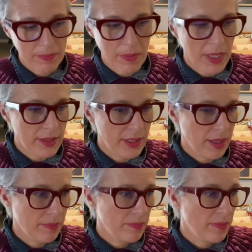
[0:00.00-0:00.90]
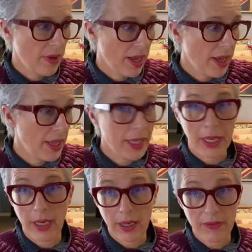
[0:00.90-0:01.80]
But I
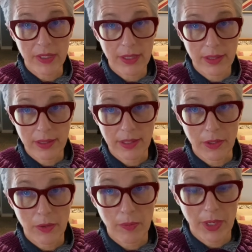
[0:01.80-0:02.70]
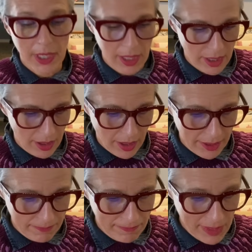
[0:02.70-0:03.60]
love it, so bring it on.